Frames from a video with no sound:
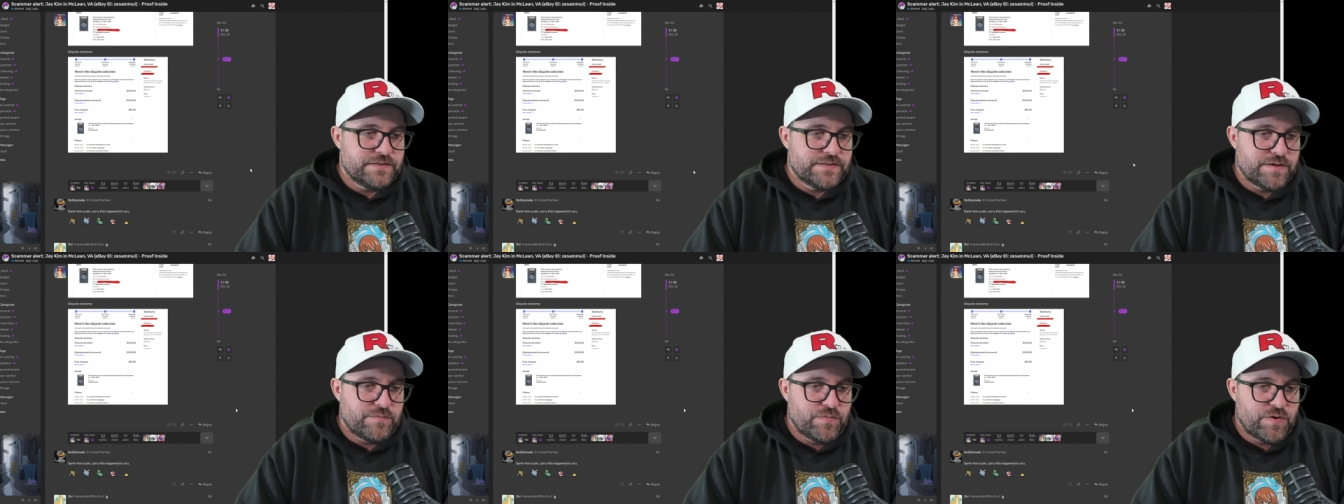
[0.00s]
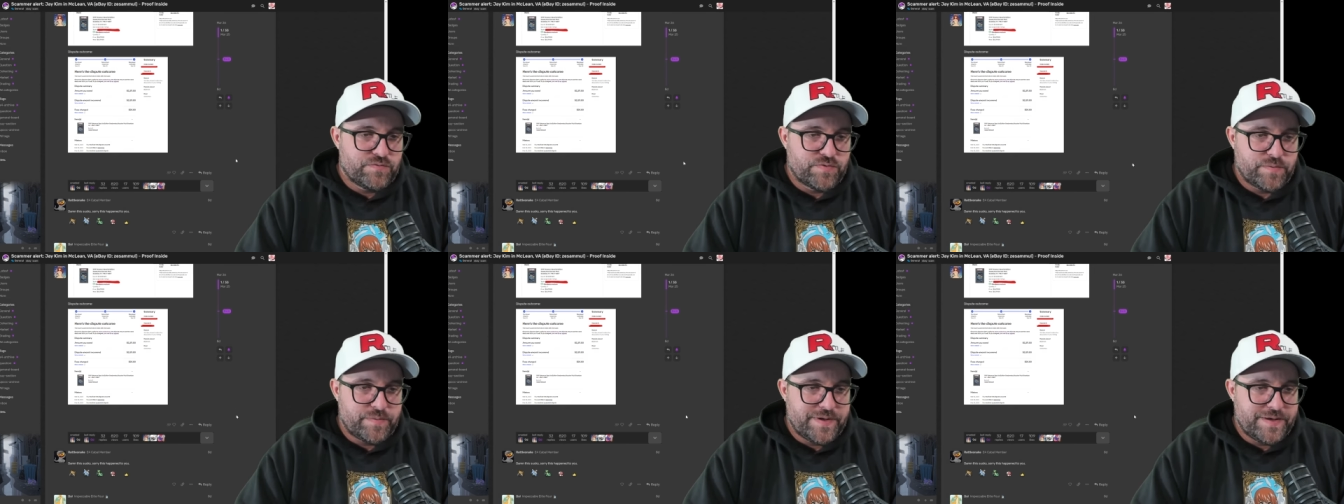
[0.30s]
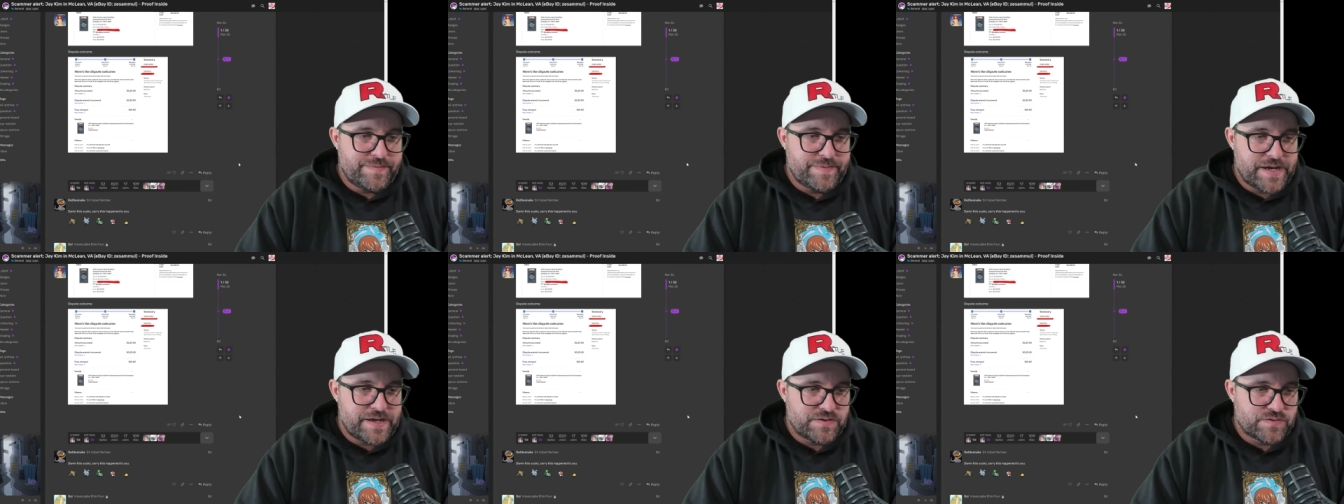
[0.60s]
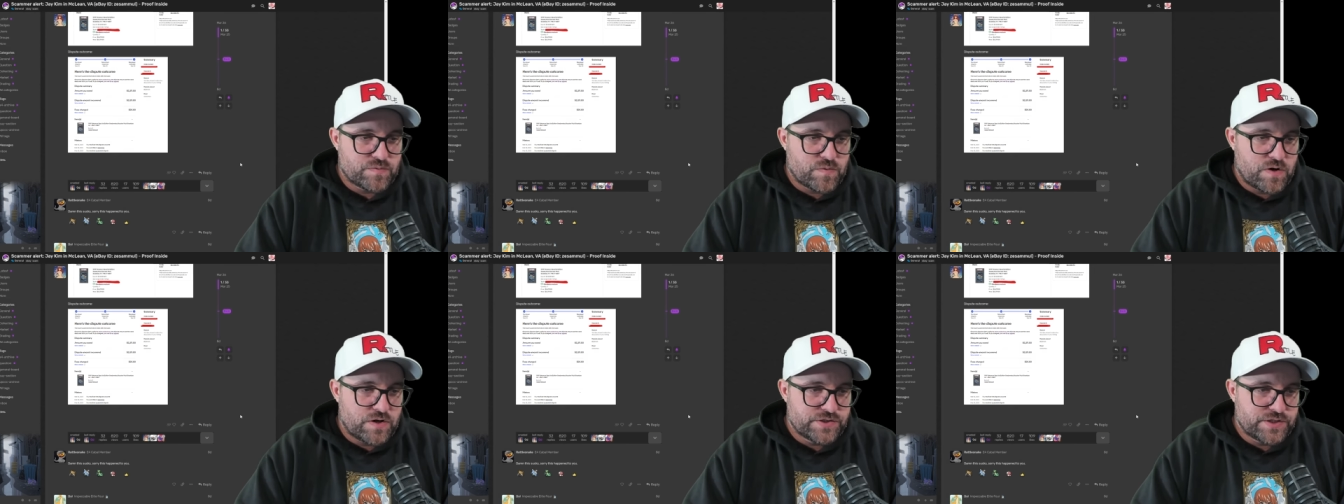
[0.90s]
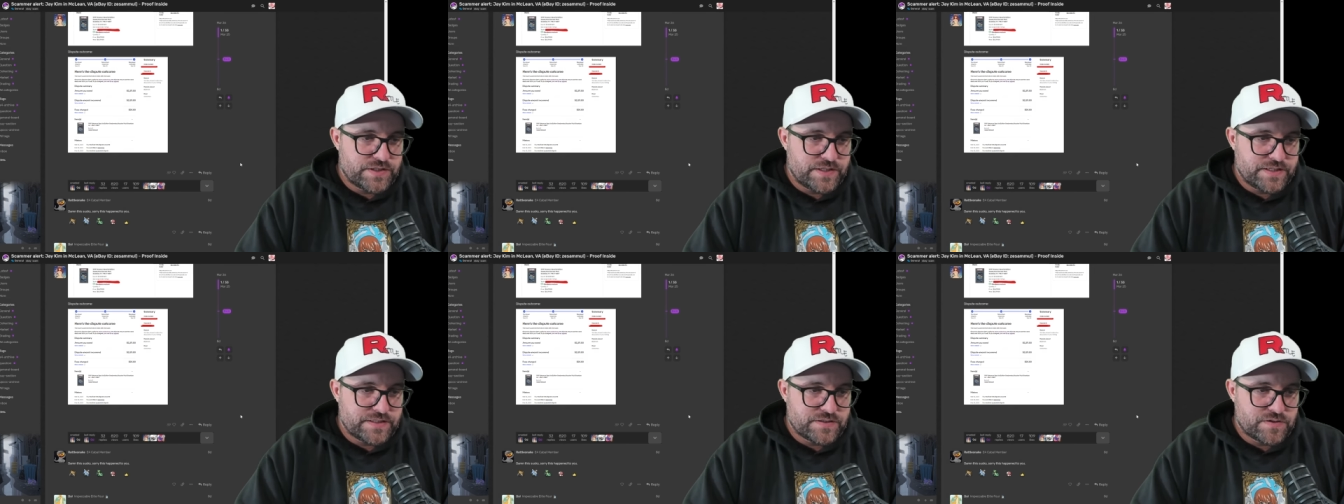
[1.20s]
someone from eBay is
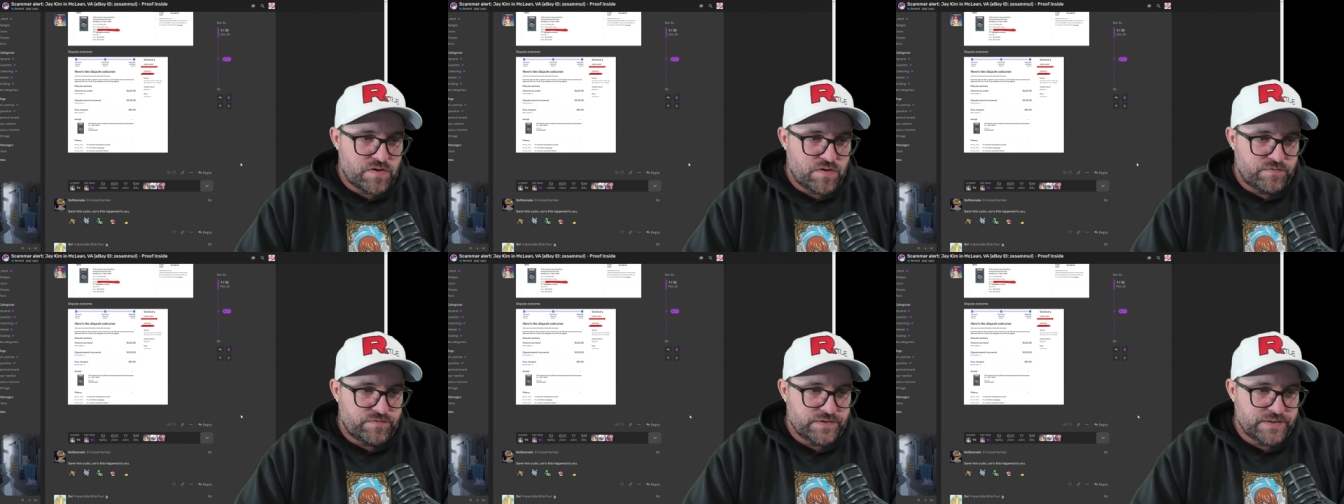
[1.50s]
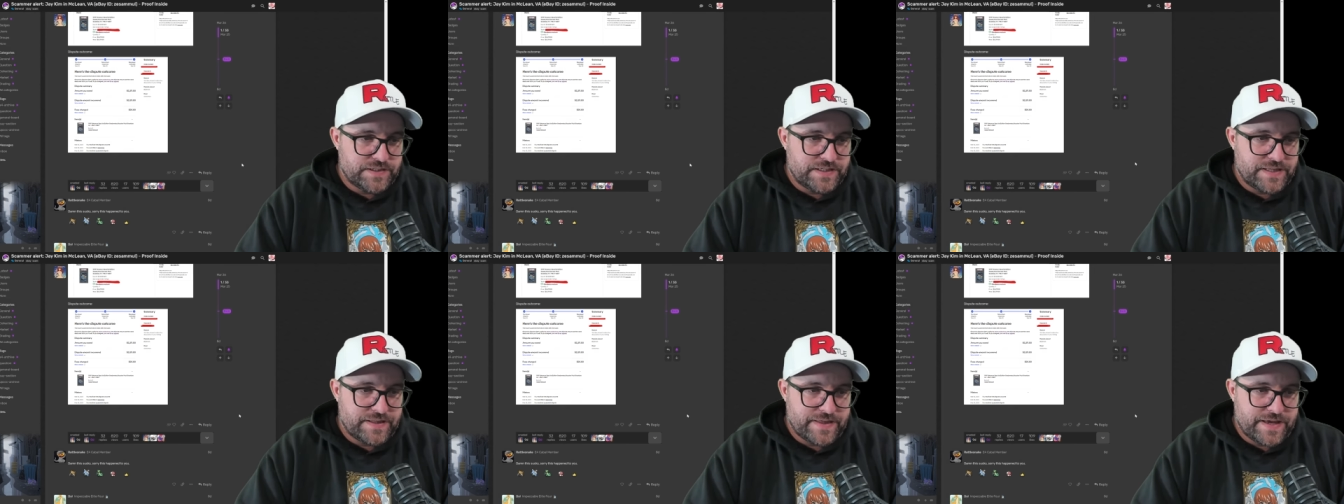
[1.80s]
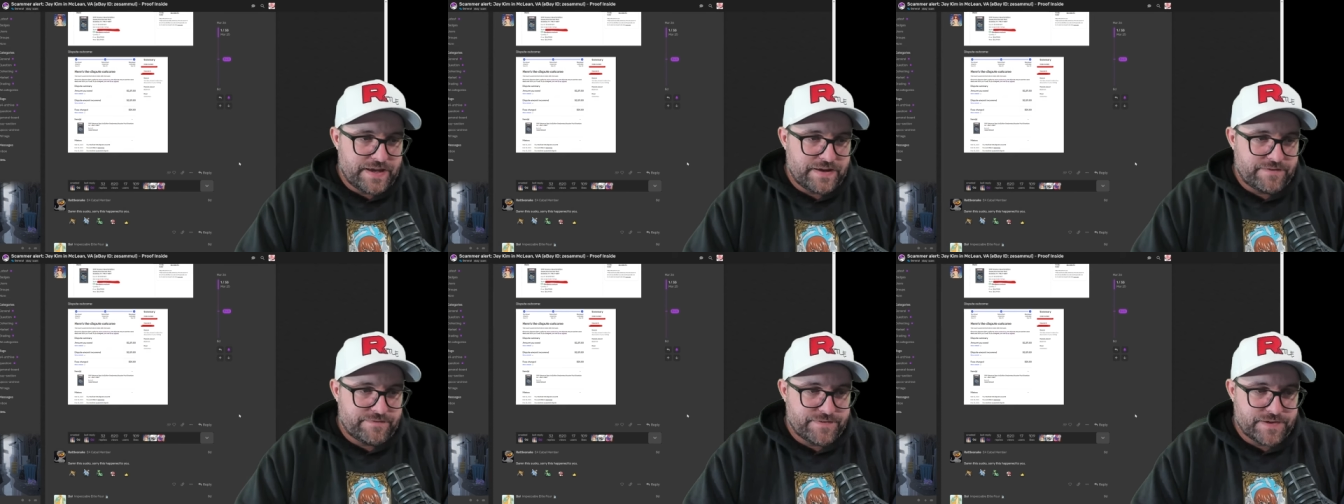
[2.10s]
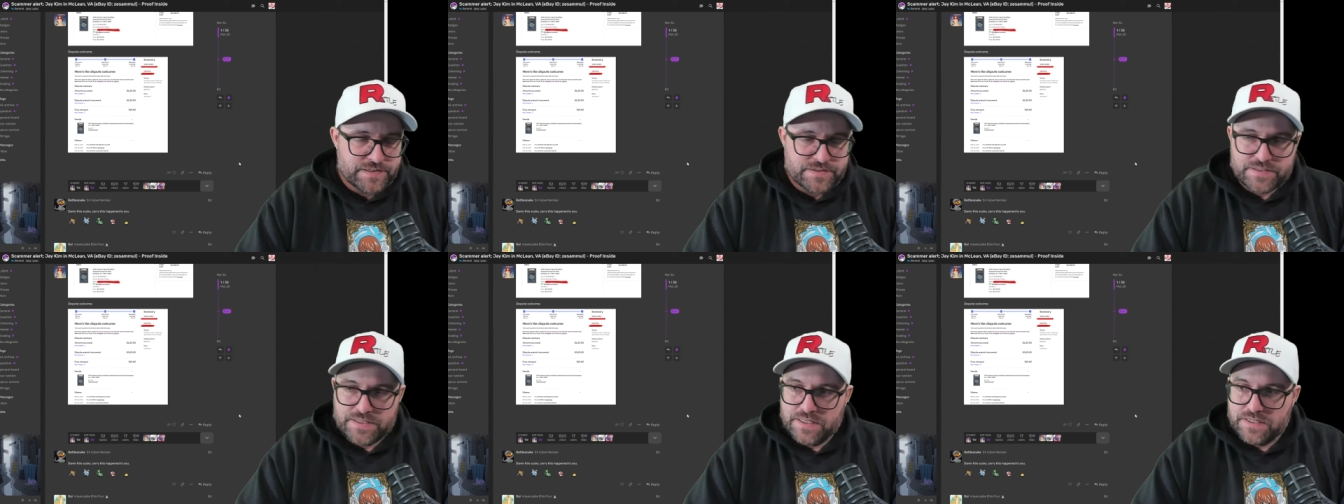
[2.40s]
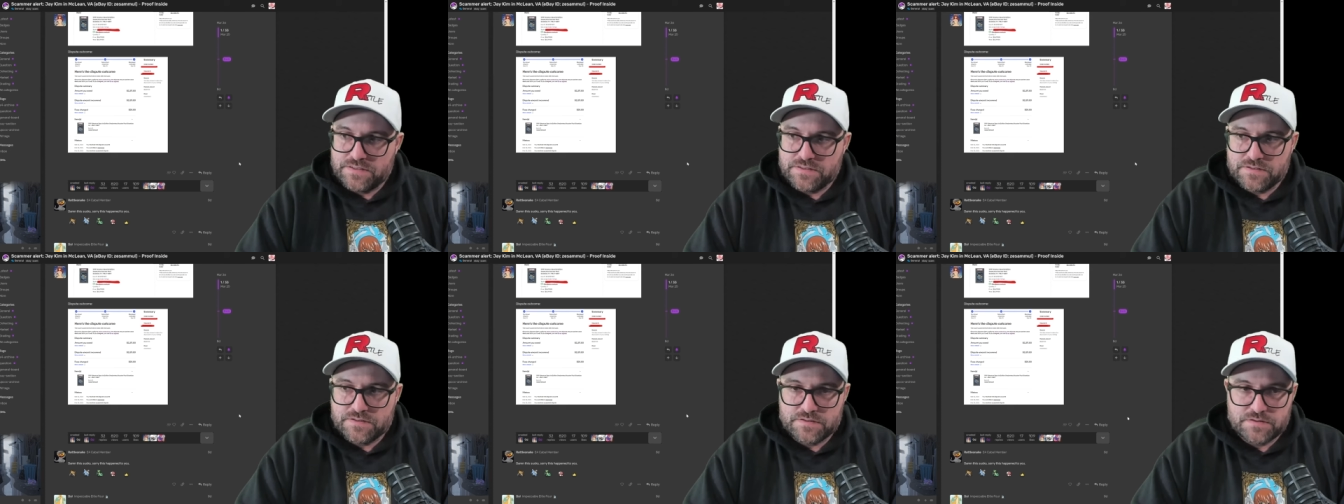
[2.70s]
watching this. Hopefully they fix
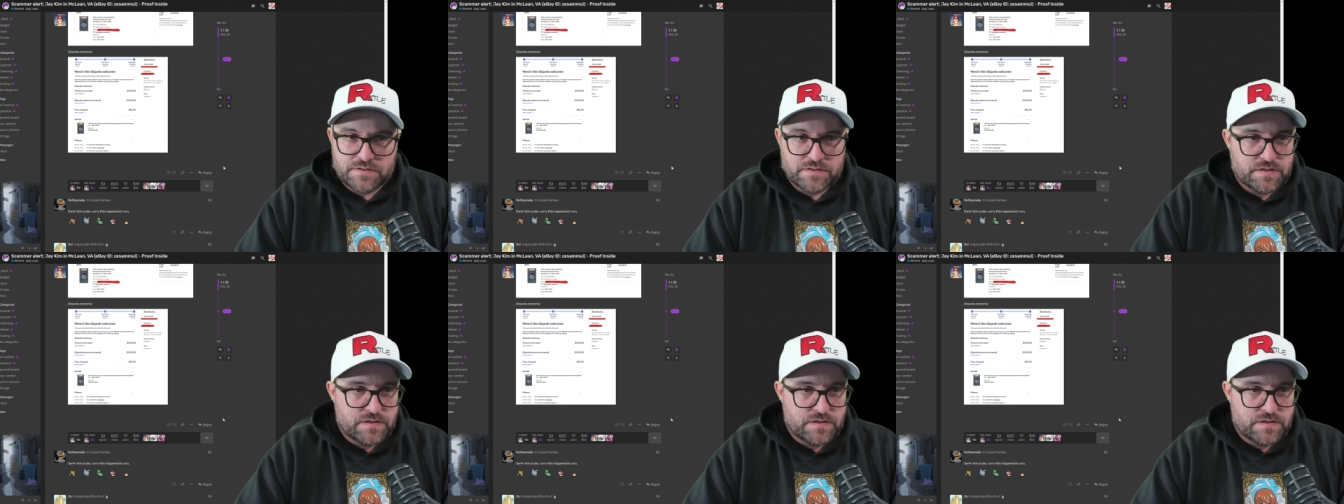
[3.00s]
this.